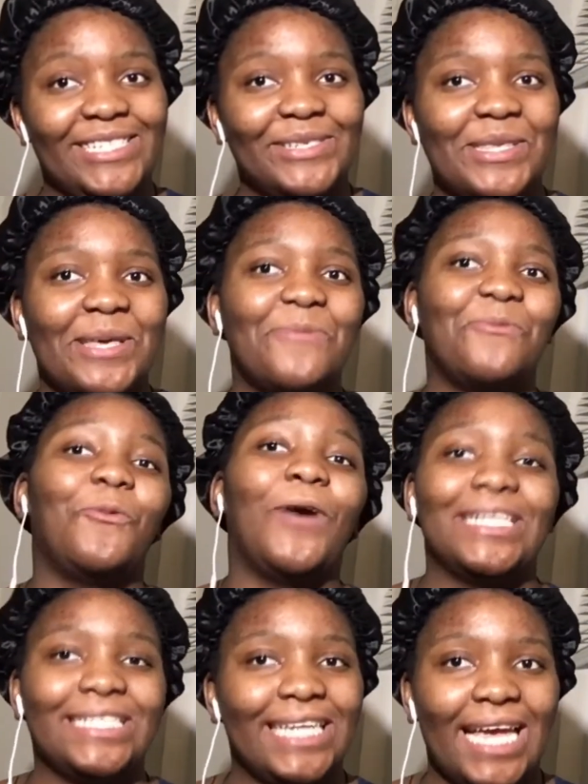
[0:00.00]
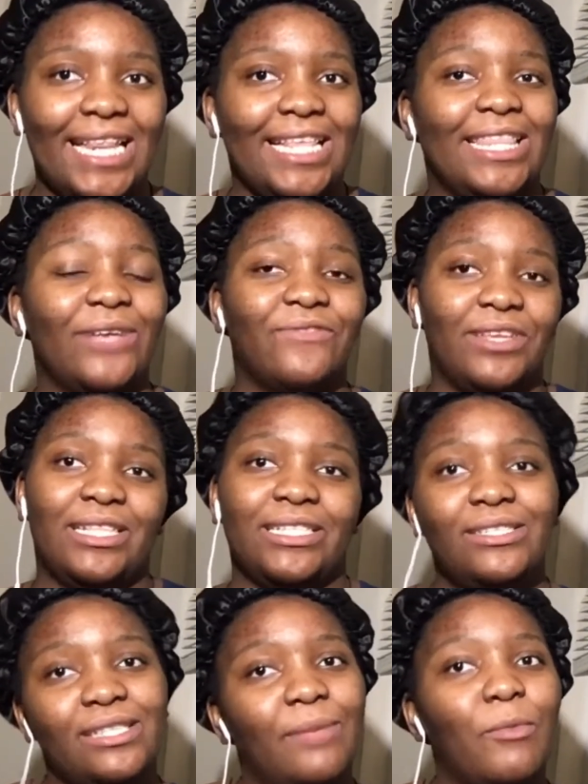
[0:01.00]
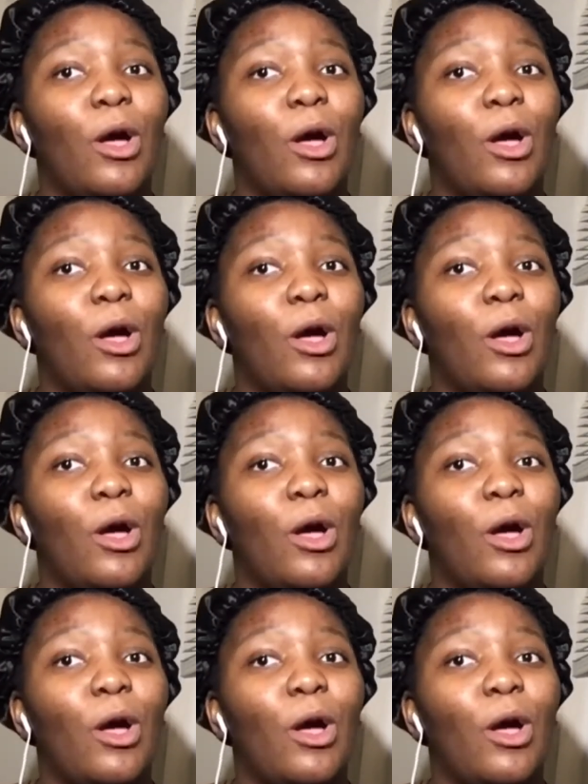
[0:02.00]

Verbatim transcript: to them, watching anything related to them.